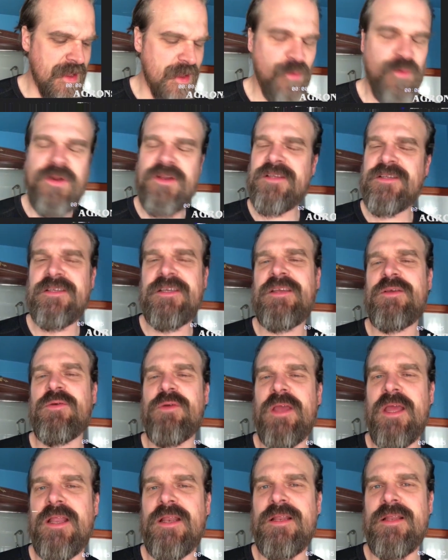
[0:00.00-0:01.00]
I want to see you
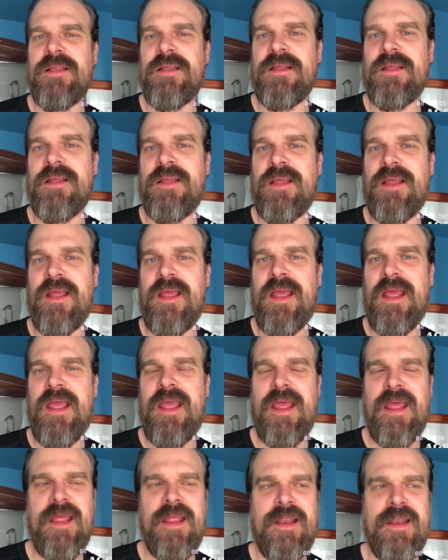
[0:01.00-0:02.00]
again.
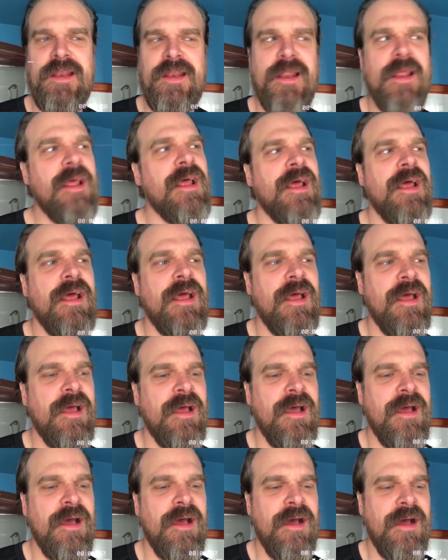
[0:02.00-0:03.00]
And
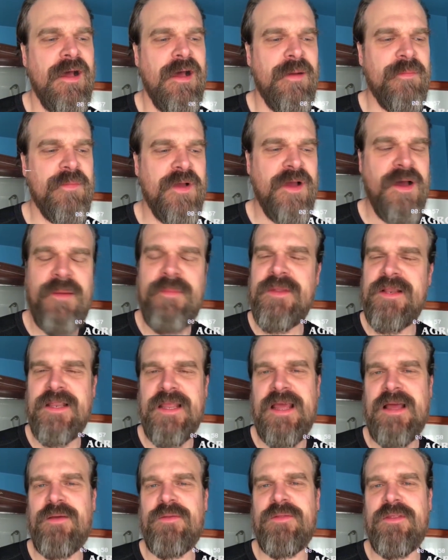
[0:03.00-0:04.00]
I'm coming
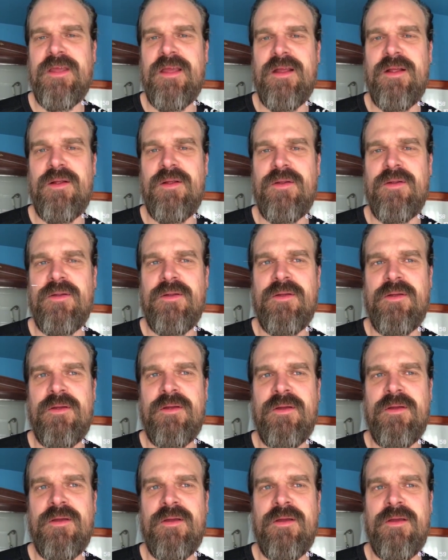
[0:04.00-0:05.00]
down there
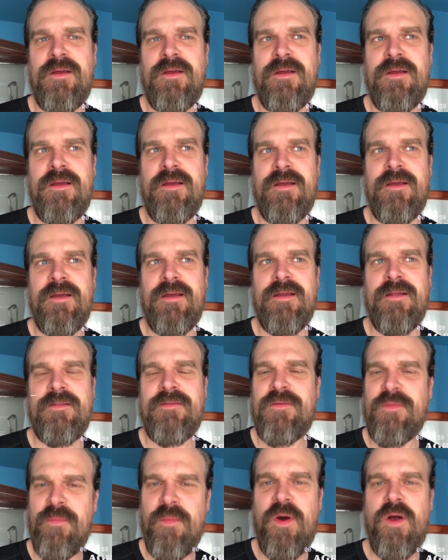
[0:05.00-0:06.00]

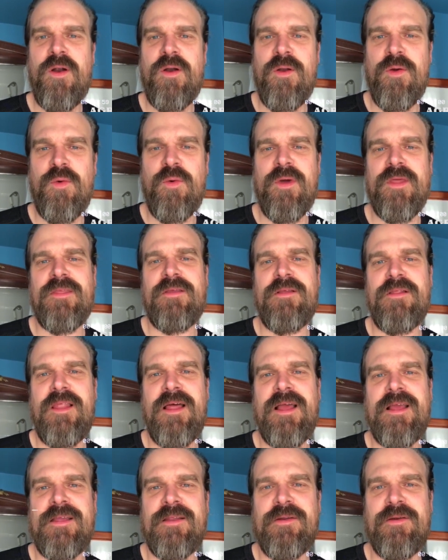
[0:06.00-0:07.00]
tomorrow, whether you
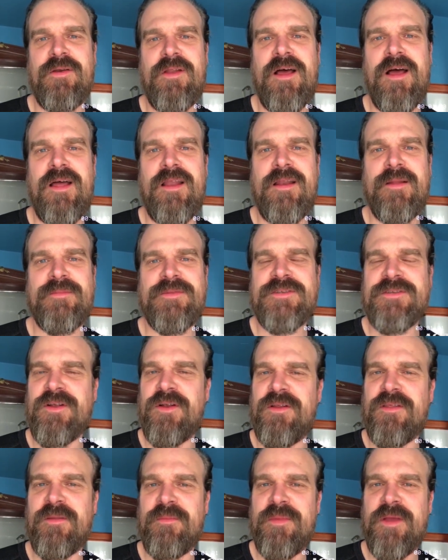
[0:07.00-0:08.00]
like it or not. And I'm
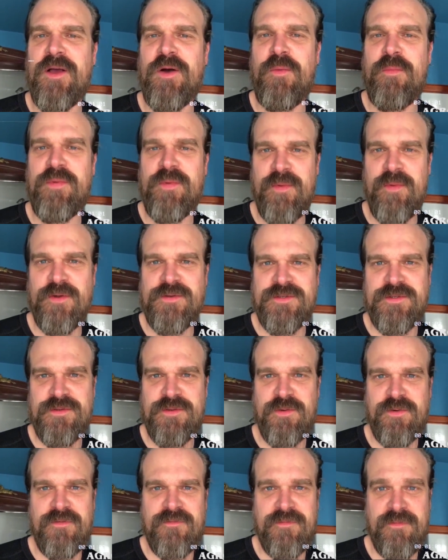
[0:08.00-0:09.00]
starting the big old promotion
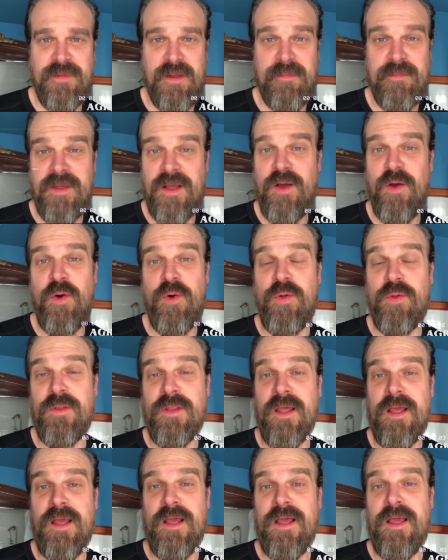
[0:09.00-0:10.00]
tour for my big
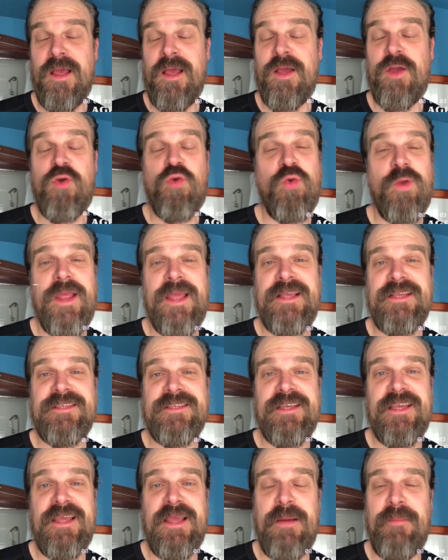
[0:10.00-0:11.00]
old
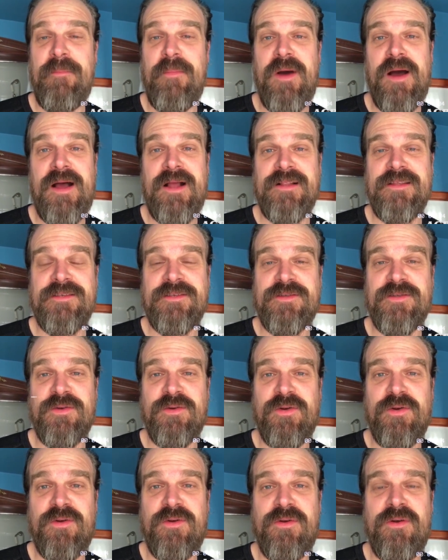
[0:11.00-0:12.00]
crazy
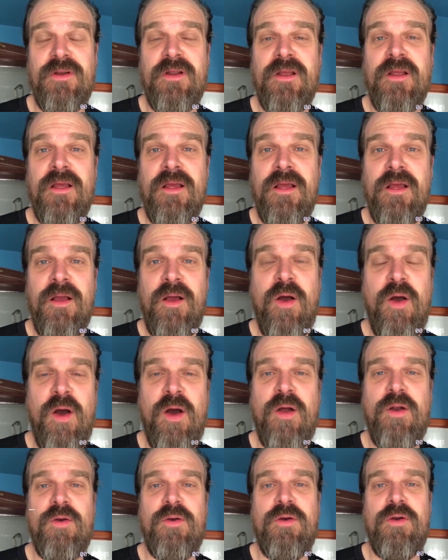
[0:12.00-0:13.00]
monster
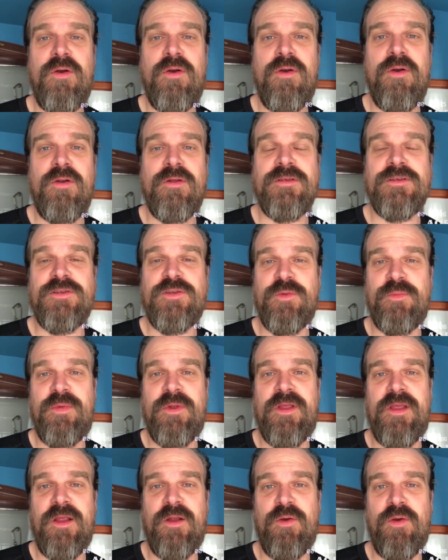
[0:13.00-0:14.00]
horror
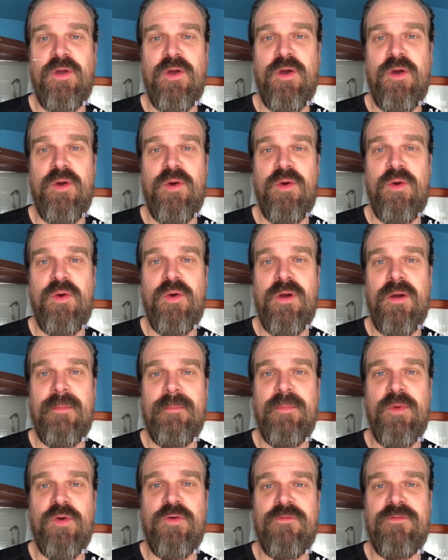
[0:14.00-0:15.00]
superhero
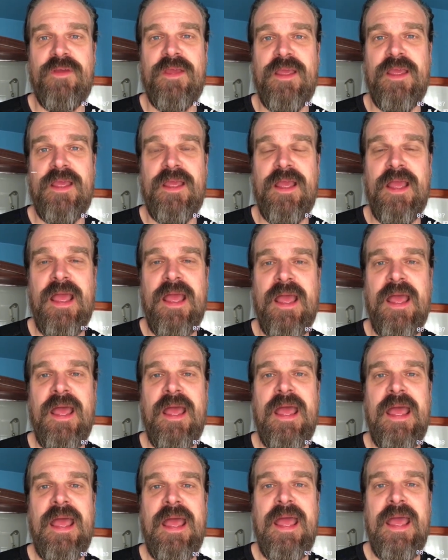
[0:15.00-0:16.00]
movie
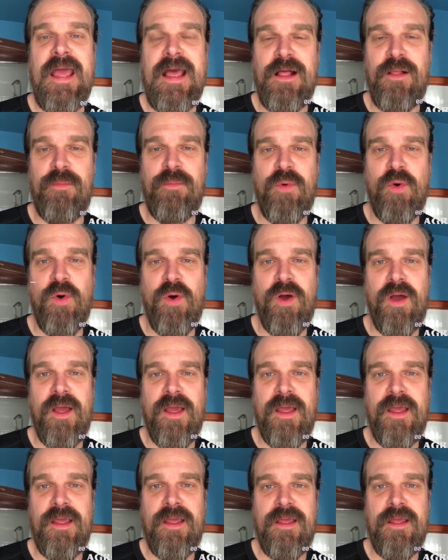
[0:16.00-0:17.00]

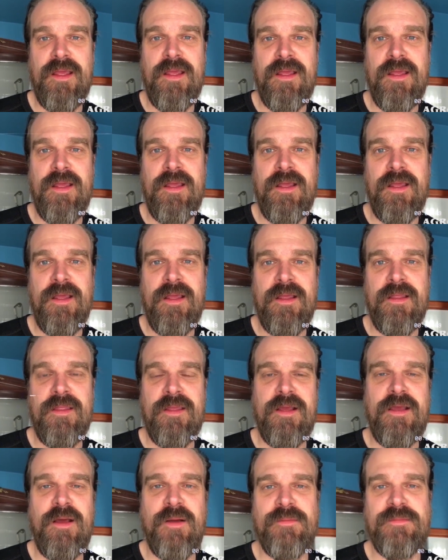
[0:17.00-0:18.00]
Hellboy
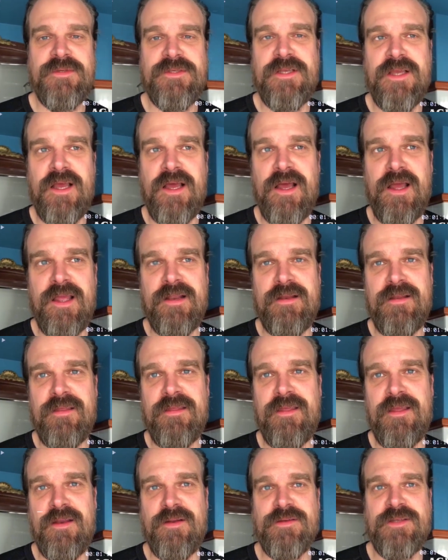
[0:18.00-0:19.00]
that comes into
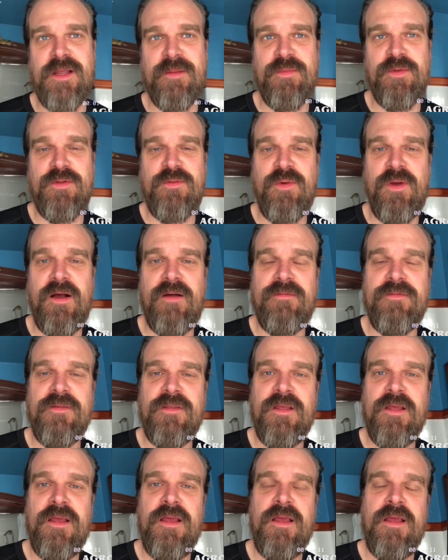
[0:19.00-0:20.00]
theaters April 12th.
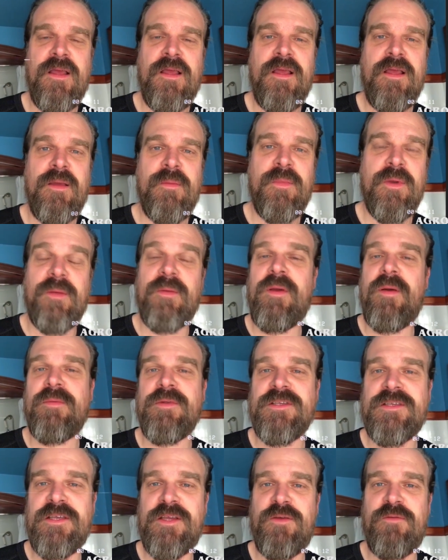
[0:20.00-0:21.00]
But I'm coming
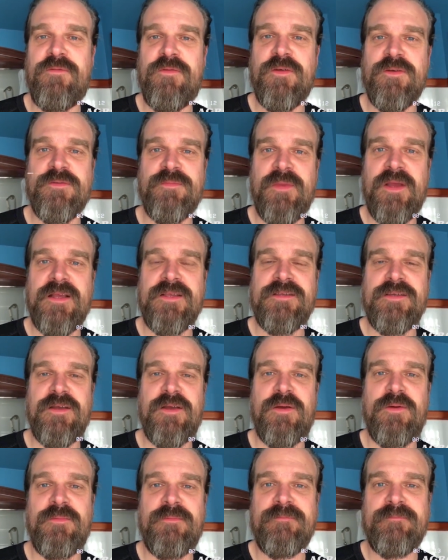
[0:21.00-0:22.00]
to see you first,
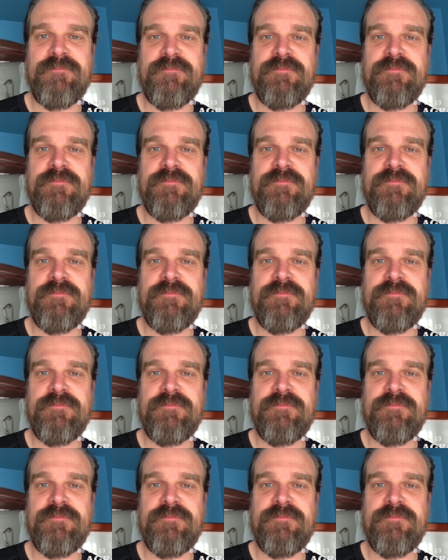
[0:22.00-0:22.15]
Mexico.